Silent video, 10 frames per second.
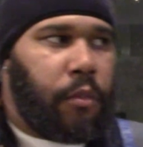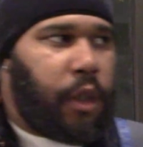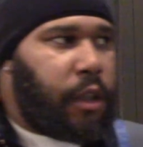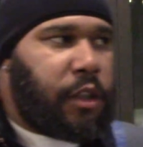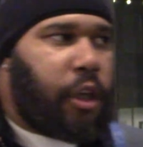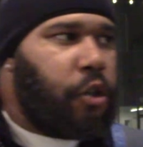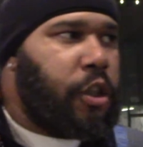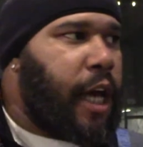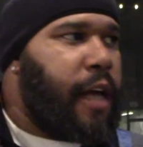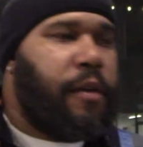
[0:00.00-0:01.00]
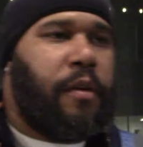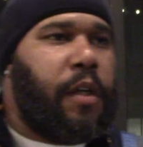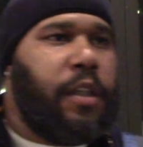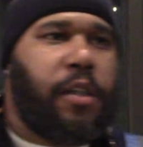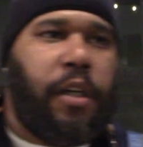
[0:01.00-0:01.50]
He told you that in
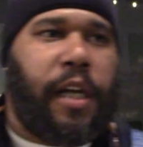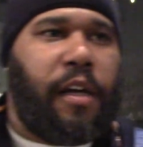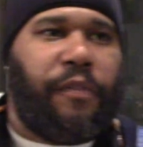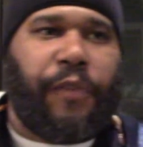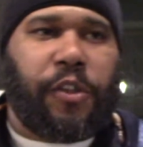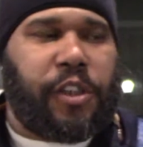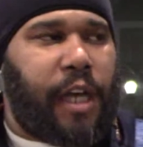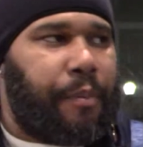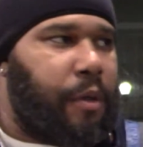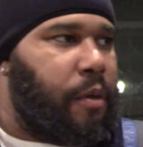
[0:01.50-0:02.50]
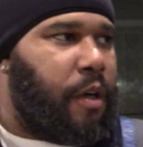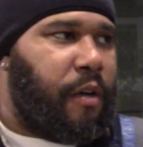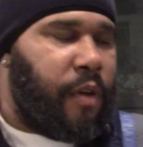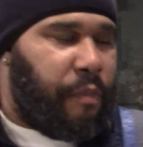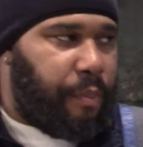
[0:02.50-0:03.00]
the 1st chapter
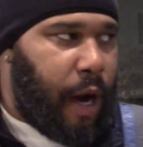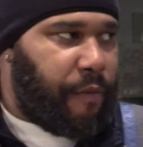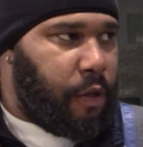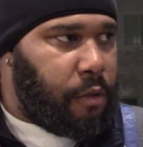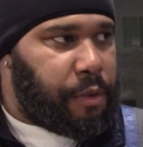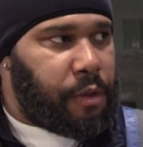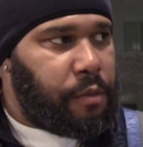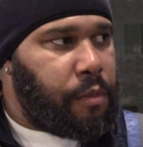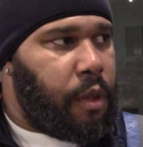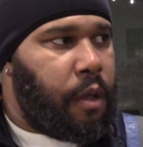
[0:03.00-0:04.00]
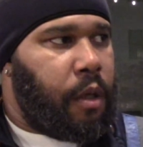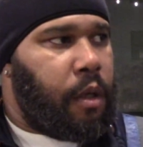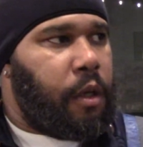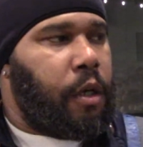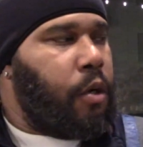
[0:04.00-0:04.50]
of Proverbs.
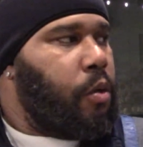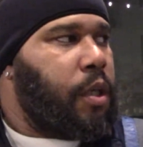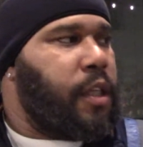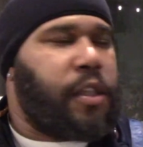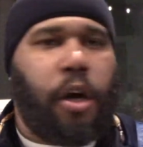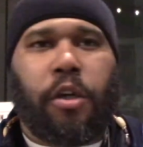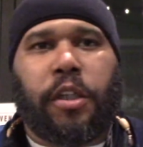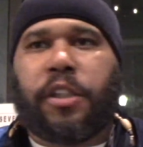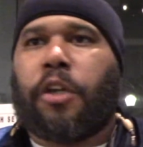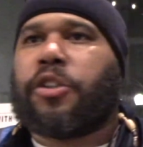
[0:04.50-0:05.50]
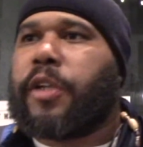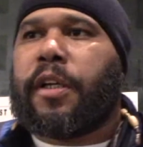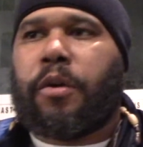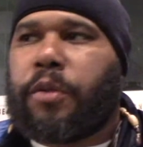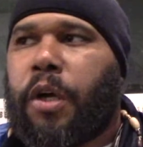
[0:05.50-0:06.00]
He told you straight, don't